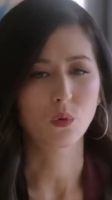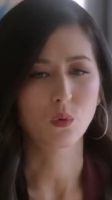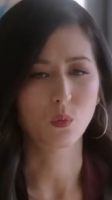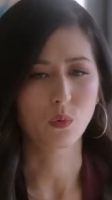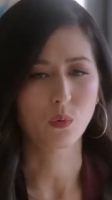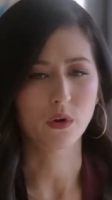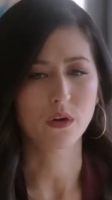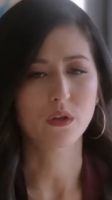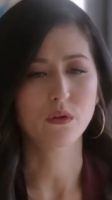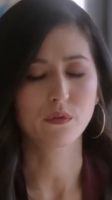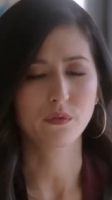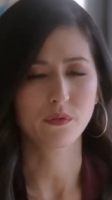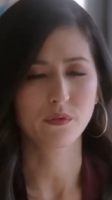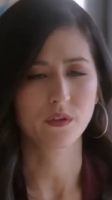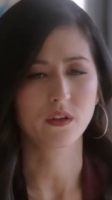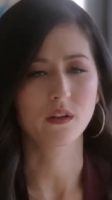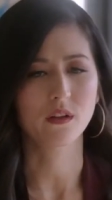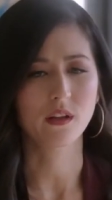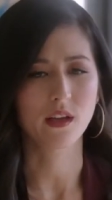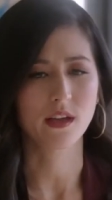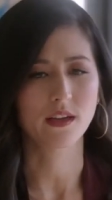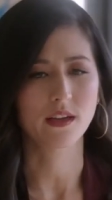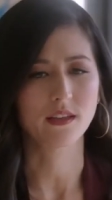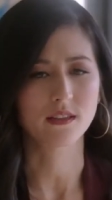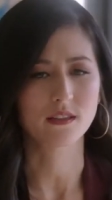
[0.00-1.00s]
What do you feel
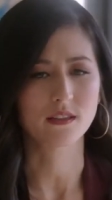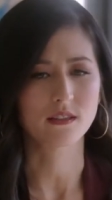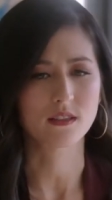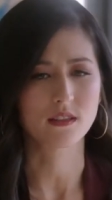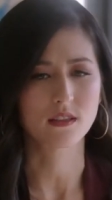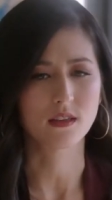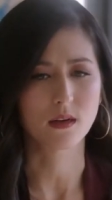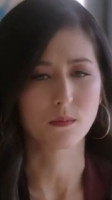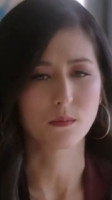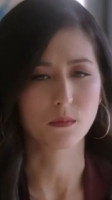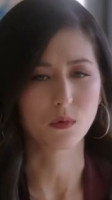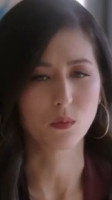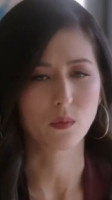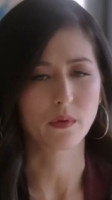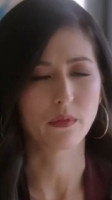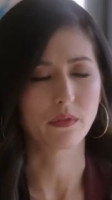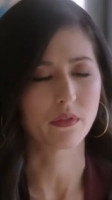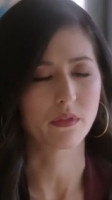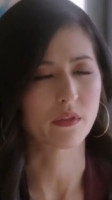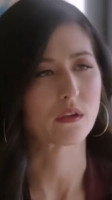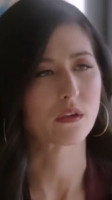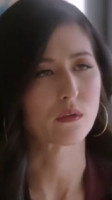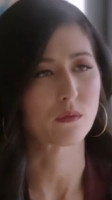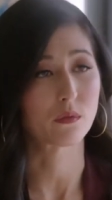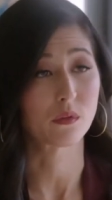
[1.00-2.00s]
like is the number one
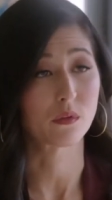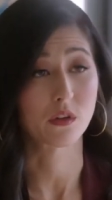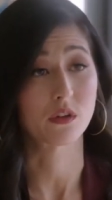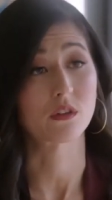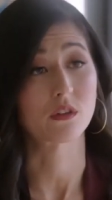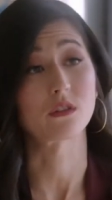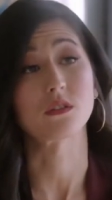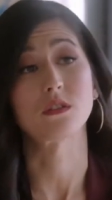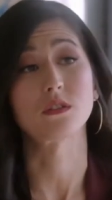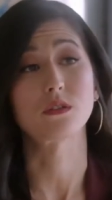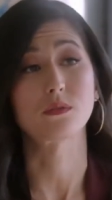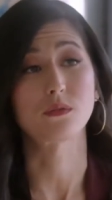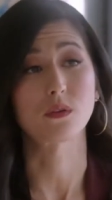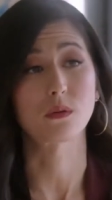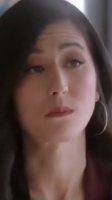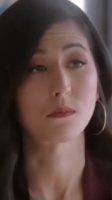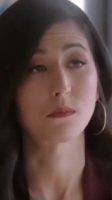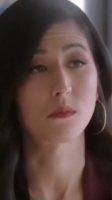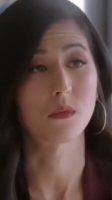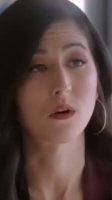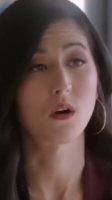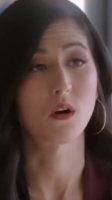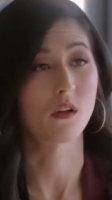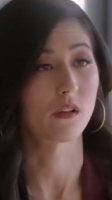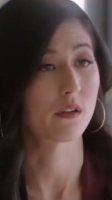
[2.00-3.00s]
thing you've learned
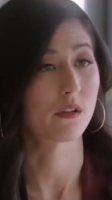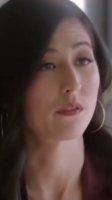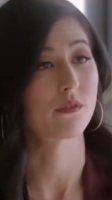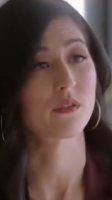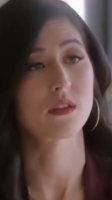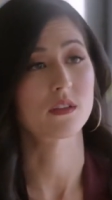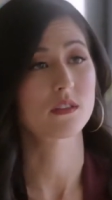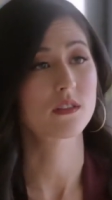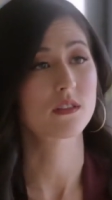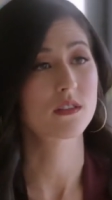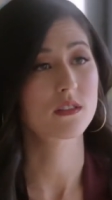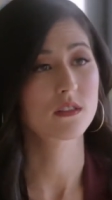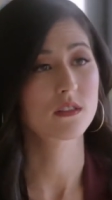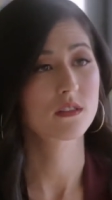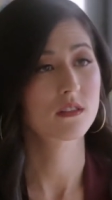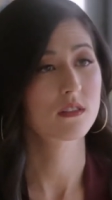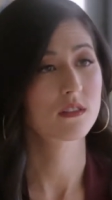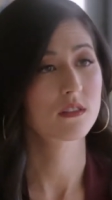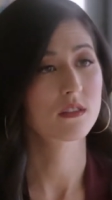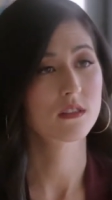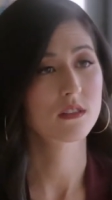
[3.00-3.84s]
from all of this?